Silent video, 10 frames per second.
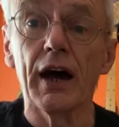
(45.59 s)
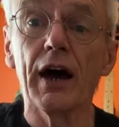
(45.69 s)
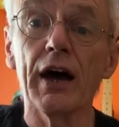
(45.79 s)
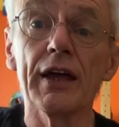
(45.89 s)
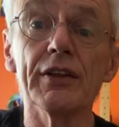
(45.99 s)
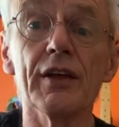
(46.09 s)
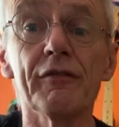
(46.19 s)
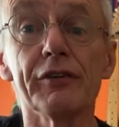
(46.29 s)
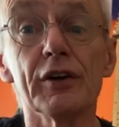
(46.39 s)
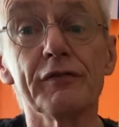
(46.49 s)
Uh,
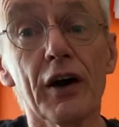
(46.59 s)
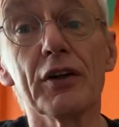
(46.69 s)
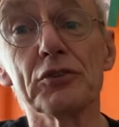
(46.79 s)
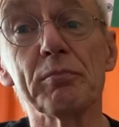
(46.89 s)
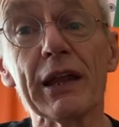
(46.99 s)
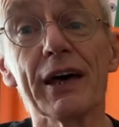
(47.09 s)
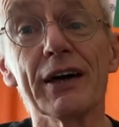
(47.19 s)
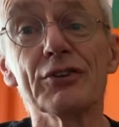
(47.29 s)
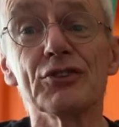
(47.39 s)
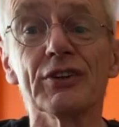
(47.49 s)
it, for advanced
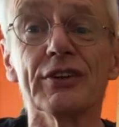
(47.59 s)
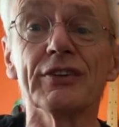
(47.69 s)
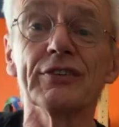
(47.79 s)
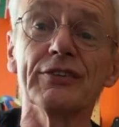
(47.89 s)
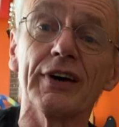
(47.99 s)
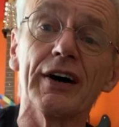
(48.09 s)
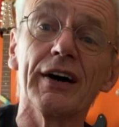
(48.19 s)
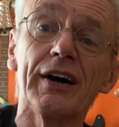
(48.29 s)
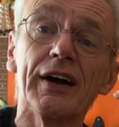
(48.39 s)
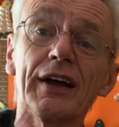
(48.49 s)
players and
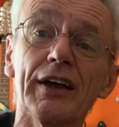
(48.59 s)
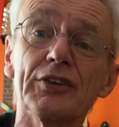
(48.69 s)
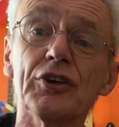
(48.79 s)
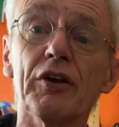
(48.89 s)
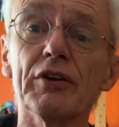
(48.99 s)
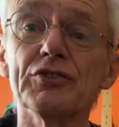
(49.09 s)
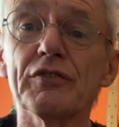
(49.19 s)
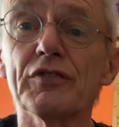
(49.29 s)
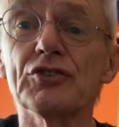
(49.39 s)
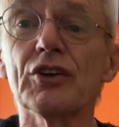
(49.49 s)
uh, guitarists
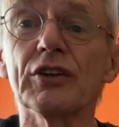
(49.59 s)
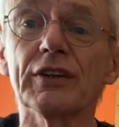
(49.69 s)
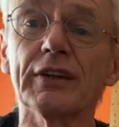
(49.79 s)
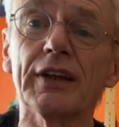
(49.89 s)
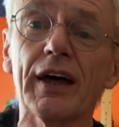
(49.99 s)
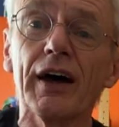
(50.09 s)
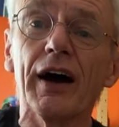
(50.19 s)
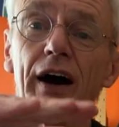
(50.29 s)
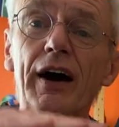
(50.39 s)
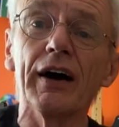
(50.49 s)
of a certain
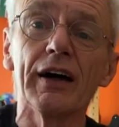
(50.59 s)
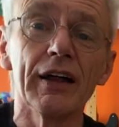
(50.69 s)
uh,